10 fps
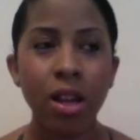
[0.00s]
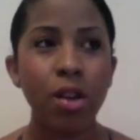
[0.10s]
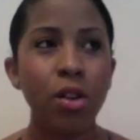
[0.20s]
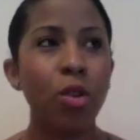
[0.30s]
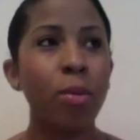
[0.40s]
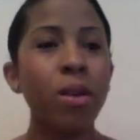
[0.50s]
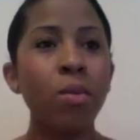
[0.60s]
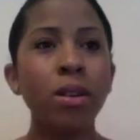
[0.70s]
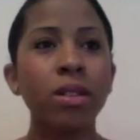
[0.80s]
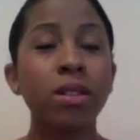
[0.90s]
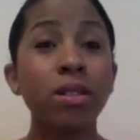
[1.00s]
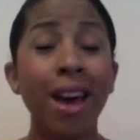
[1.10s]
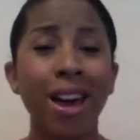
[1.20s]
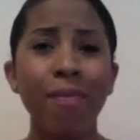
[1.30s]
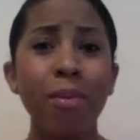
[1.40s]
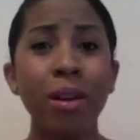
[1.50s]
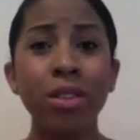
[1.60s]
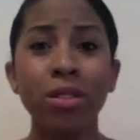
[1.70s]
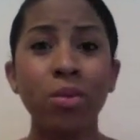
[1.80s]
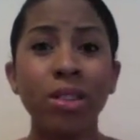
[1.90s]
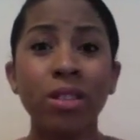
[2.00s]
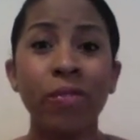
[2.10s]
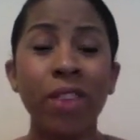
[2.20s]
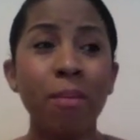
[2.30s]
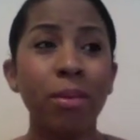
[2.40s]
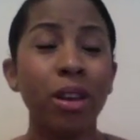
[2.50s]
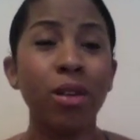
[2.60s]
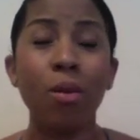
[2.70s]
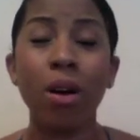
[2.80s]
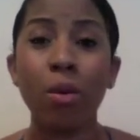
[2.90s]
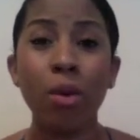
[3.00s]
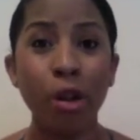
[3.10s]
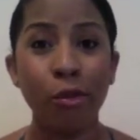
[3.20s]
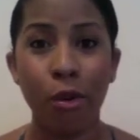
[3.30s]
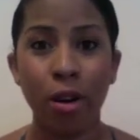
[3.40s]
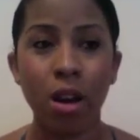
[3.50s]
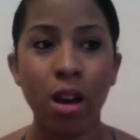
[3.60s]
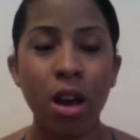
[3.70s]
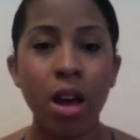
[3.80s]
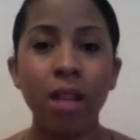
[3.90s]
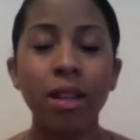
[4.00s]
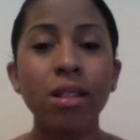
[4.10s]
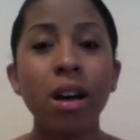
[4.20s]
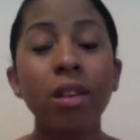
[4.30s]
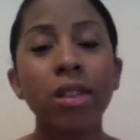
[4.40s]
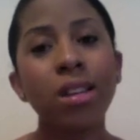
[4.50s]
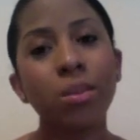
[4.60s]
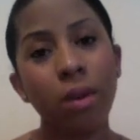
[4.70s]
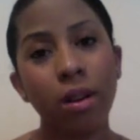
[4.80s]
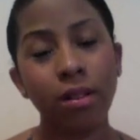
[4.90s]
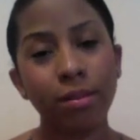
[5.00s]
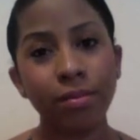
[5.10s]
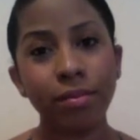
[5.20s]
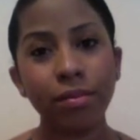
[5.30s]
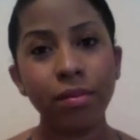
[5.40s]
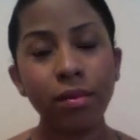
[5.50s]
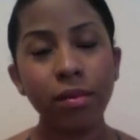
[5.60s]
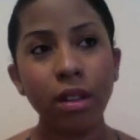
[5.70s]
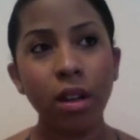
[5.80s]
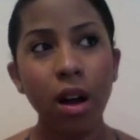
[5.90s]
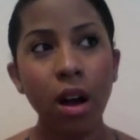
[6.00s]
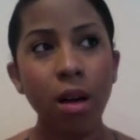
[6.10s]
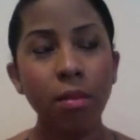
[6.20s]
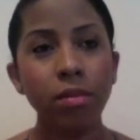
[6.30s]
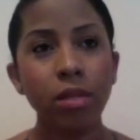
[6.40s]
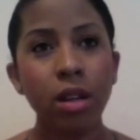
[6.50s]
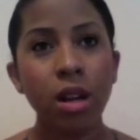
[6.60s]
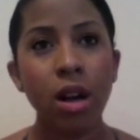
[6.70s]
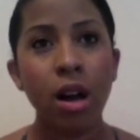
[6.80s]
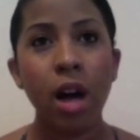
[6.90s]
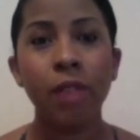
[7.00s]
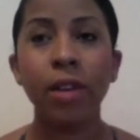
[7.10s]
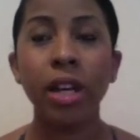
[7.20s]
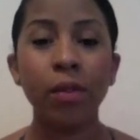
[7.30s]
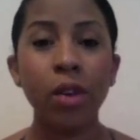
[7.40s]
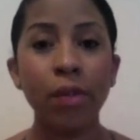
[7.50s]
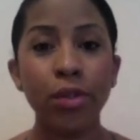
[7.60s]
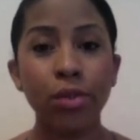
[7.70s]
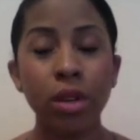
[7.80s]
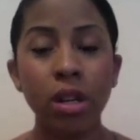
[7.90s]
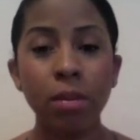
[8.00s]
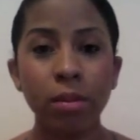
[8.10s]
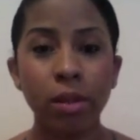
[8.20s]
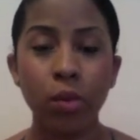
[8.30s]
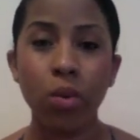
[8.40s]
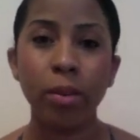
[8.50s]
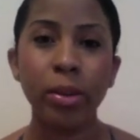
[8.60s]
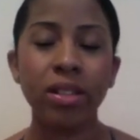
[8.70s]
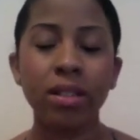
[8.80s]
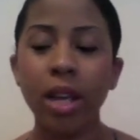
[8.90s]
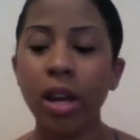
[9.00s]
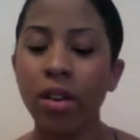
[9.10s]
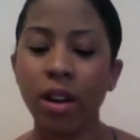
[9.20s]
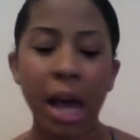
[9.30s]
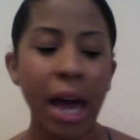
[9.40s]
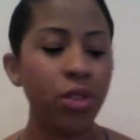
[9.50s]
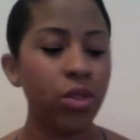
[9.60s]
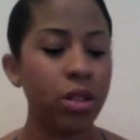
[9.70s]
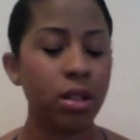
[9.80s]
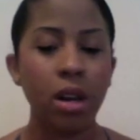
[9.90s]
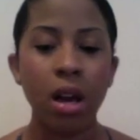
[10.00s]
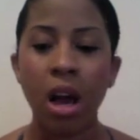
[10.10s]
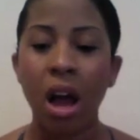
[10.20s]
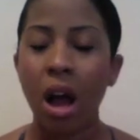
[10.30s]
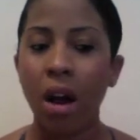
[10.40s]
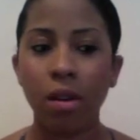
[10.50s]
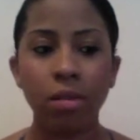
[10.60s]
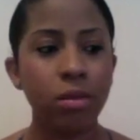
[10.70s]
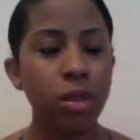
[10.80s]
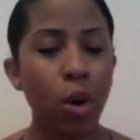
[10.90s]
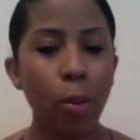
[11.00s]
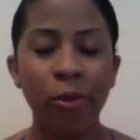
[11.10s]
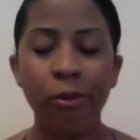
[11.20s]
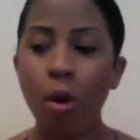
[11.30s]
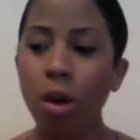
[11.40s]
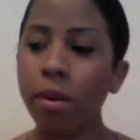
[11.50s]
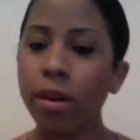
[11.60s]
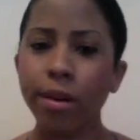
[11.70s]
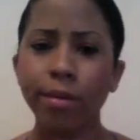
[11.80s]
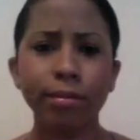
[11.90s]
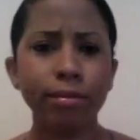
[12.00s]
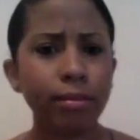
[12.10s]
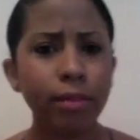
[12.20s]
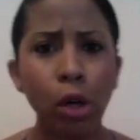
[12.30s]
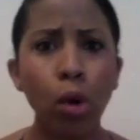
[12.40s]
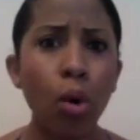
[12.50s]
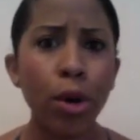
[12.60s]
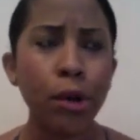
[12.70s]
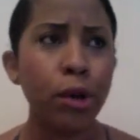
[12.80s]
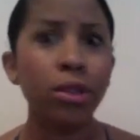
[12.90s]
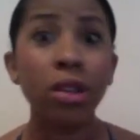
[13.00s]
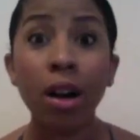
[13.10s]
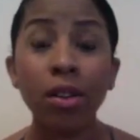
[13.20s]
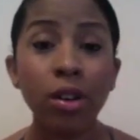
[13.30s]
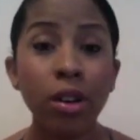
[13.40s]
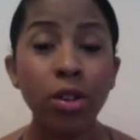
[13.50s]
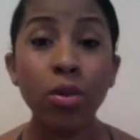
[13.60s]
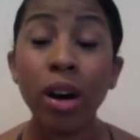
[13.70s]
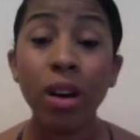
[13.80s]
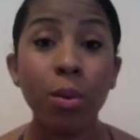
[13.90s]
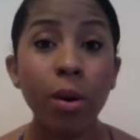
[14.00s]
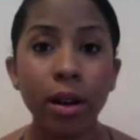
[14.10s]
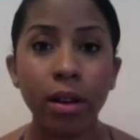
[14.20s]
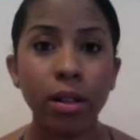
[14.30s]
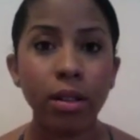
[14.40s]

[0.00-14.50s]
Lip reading: Nobody wants that. Everybody just wants the fame, but they don't want to work for it. And that's not how things work. Um, I feel like if you have a dream, if you want to be a singer, an actress, a performer, a lawyer, a doctor, you gotta work.